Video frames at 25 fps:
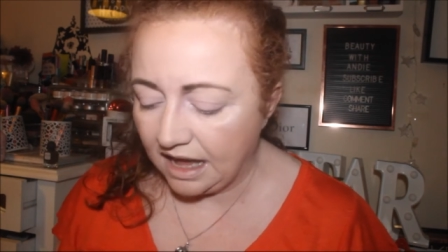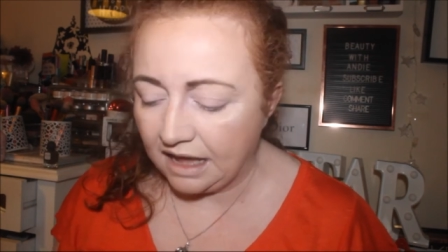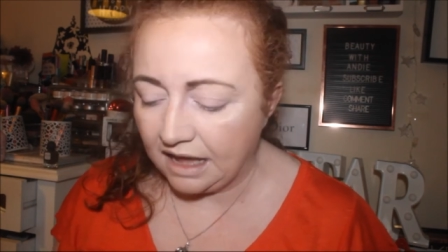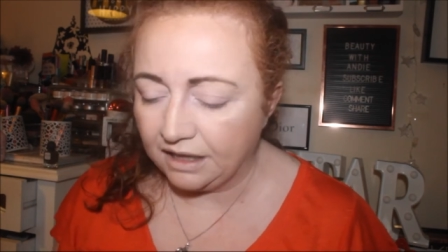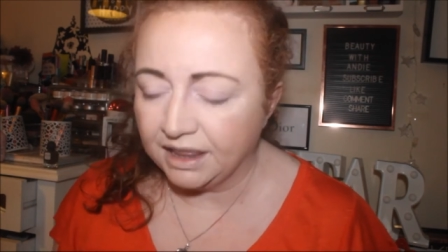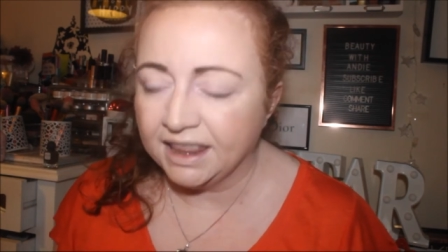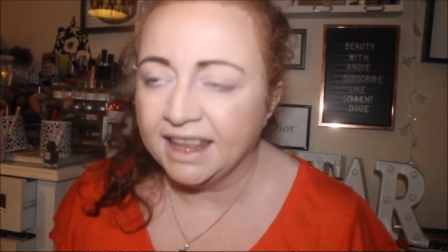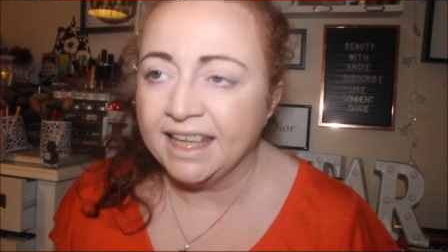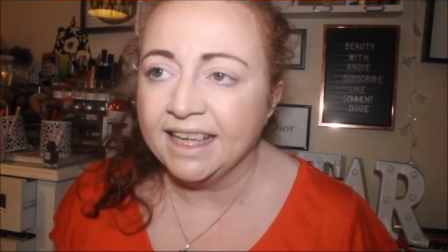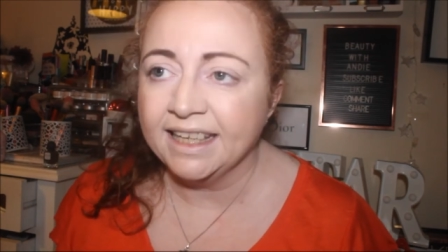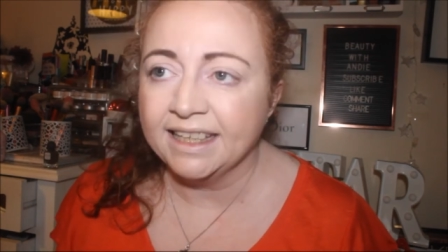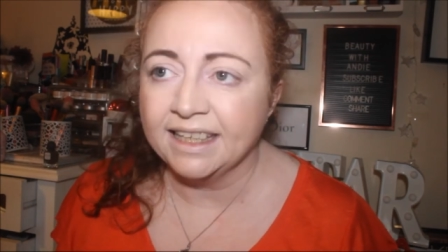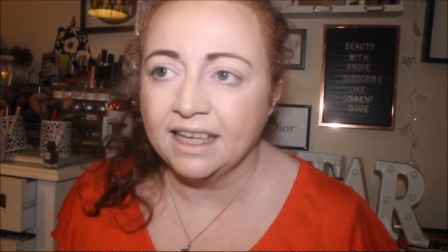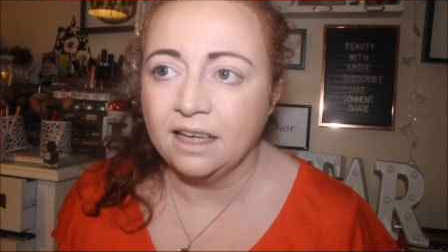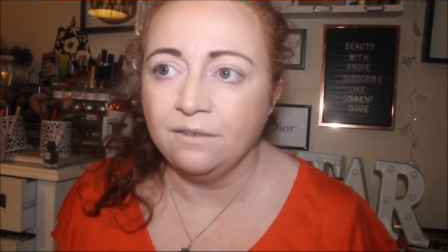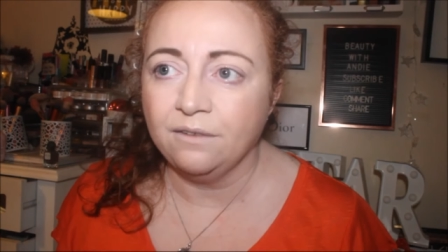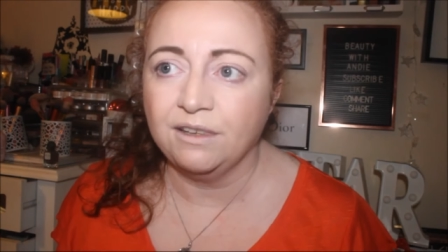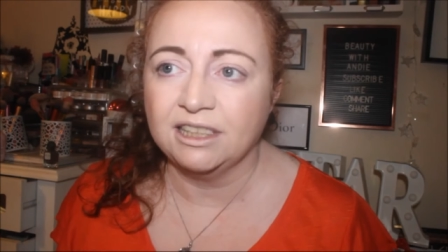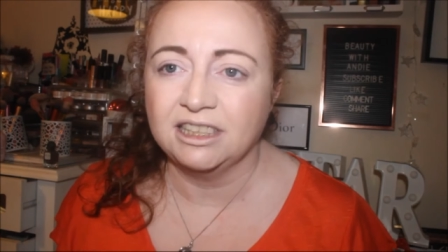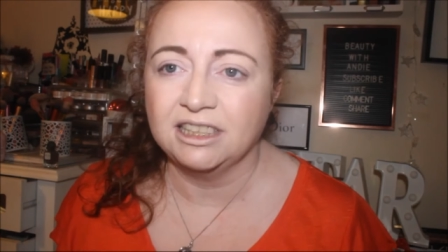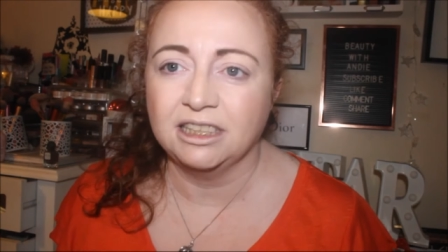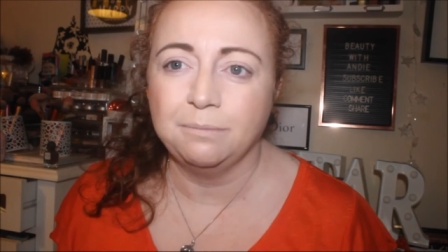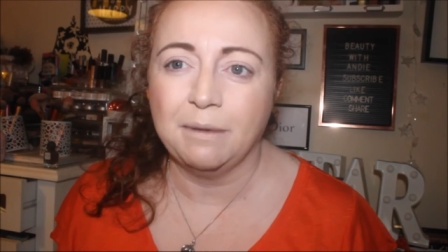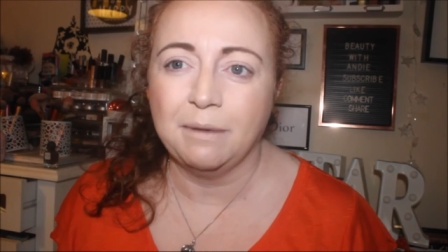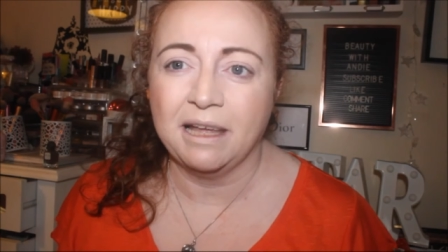I think
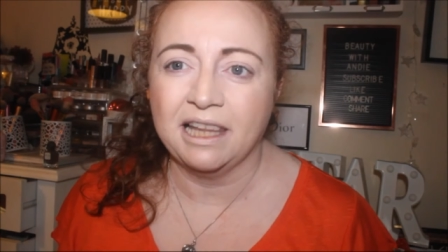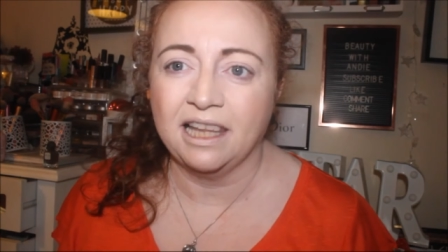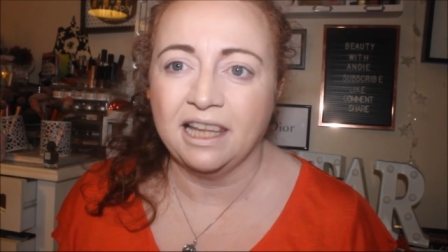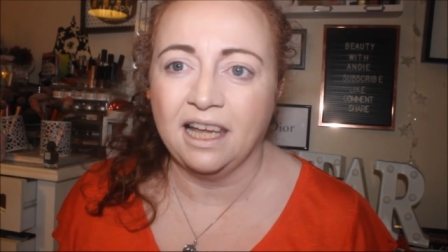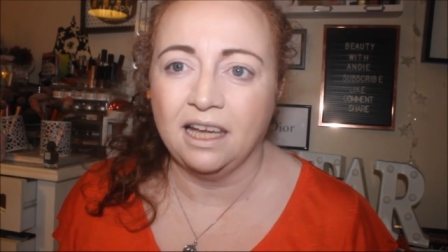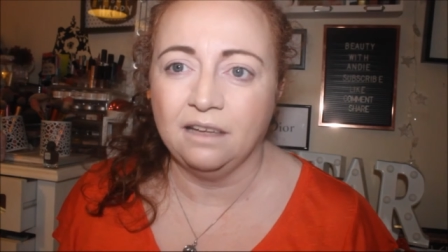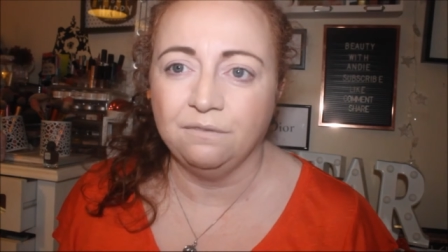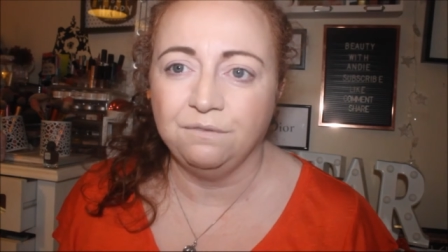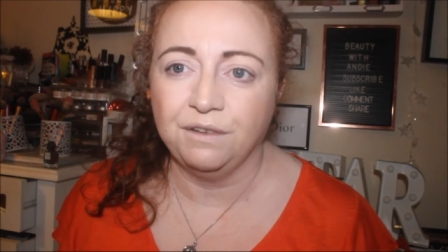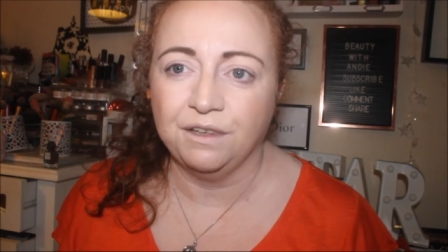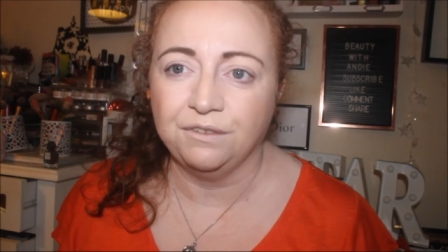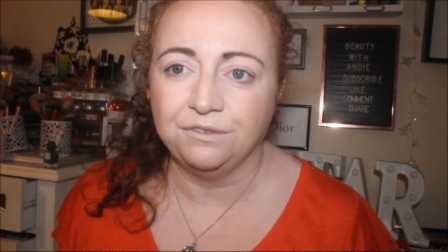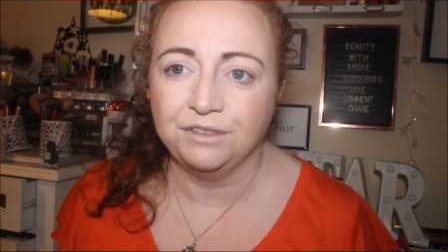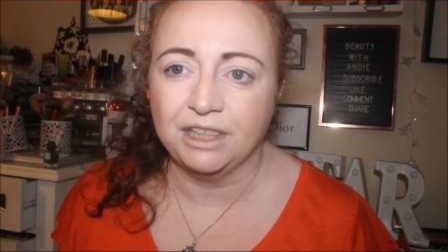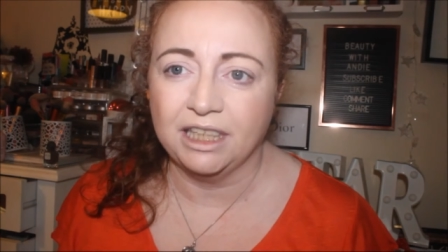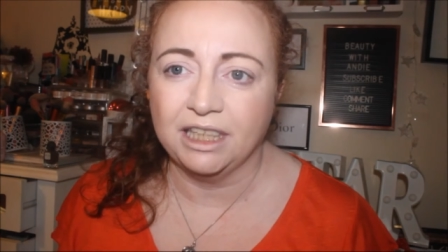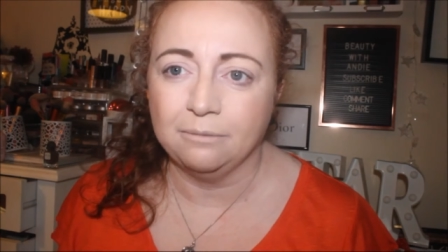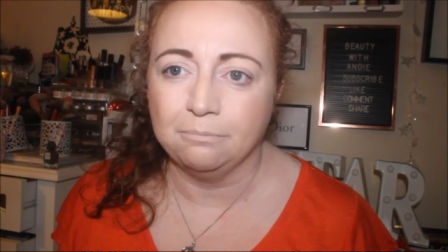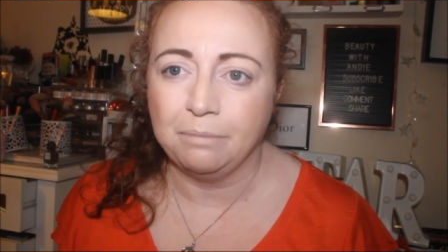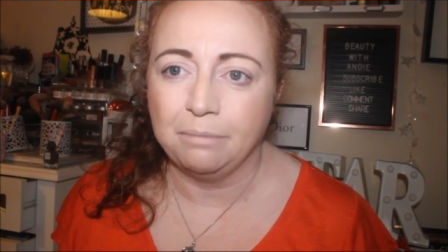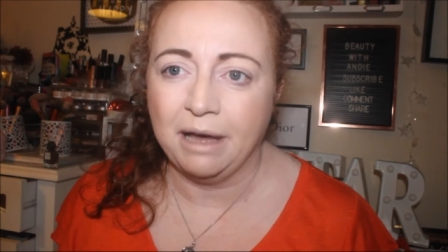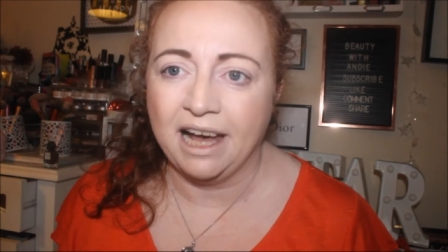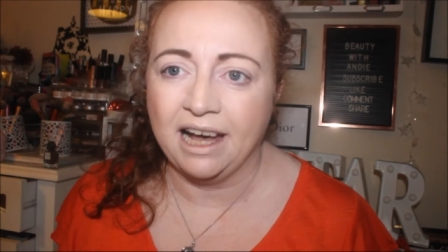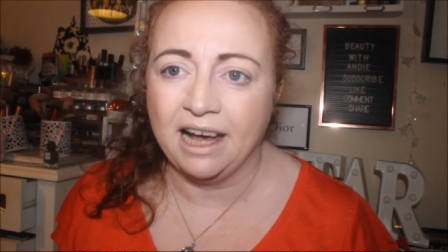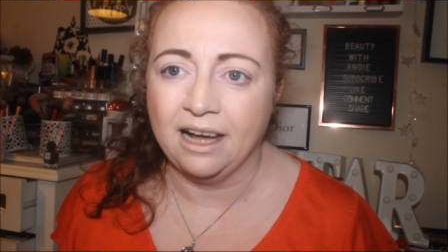if I'd spent like
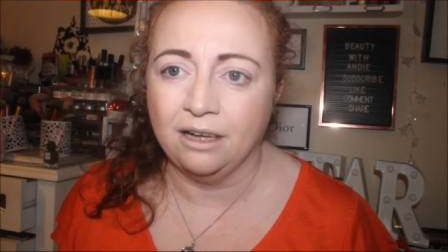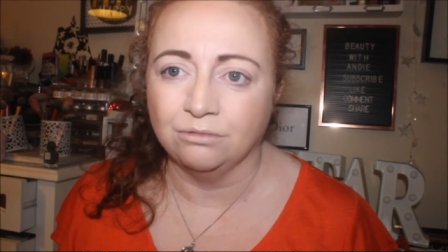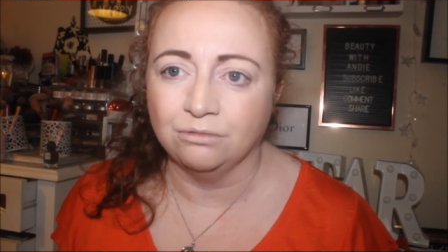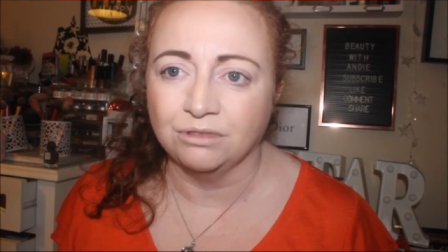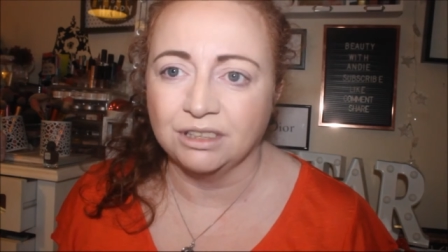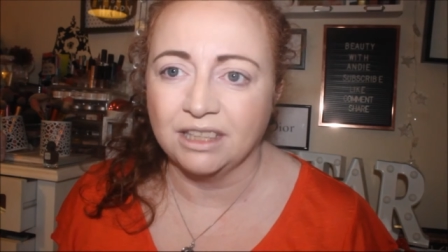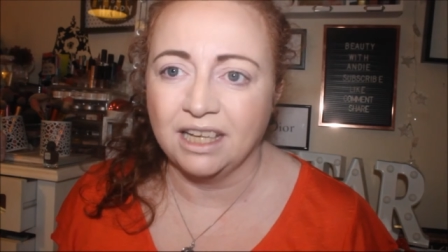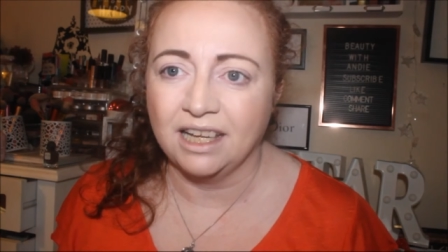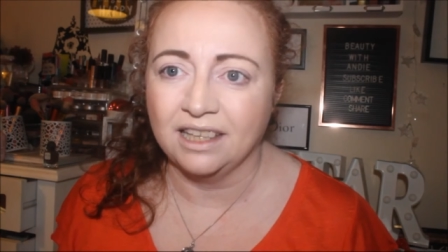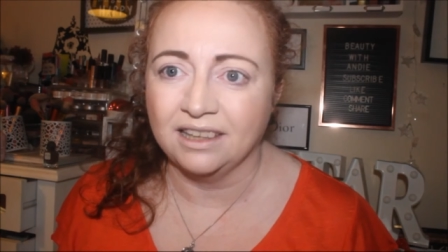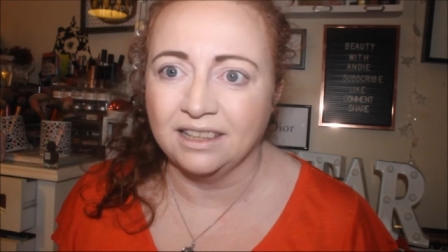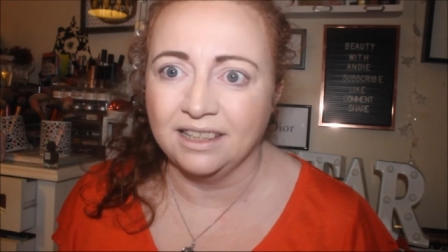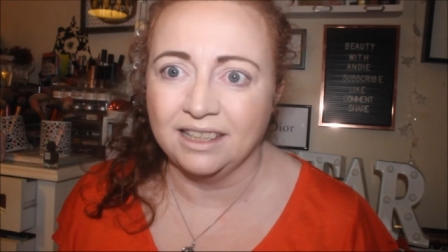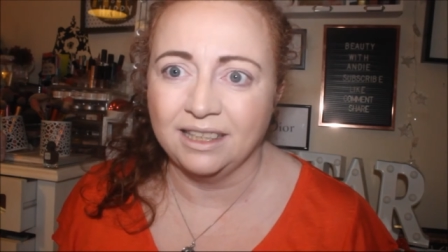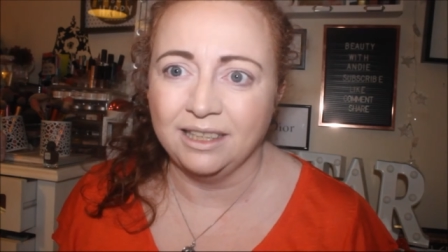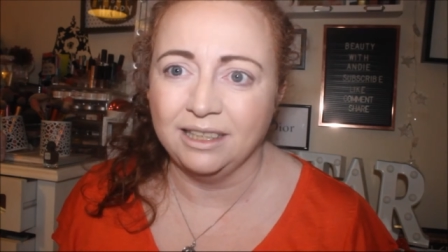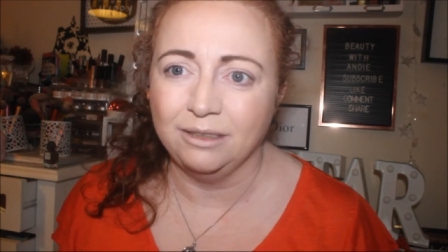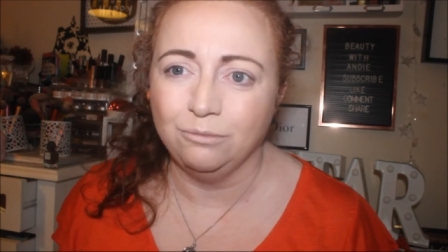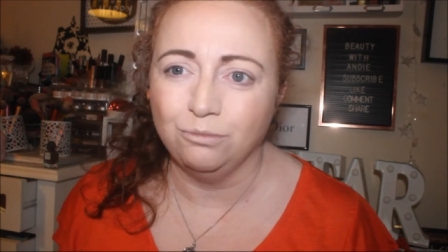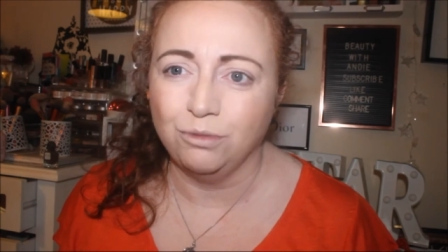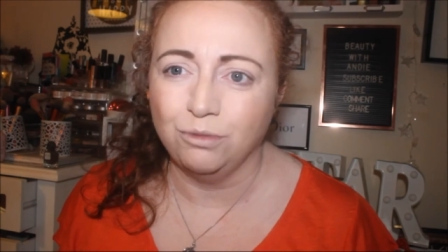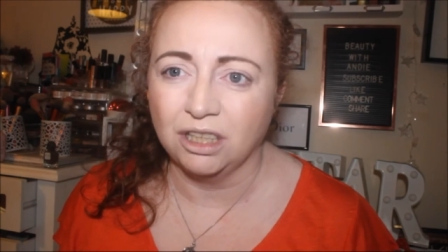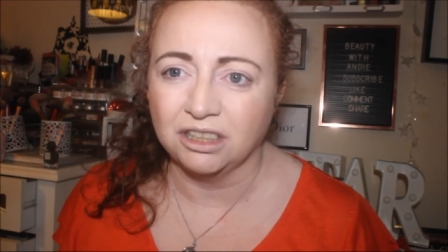£15 and they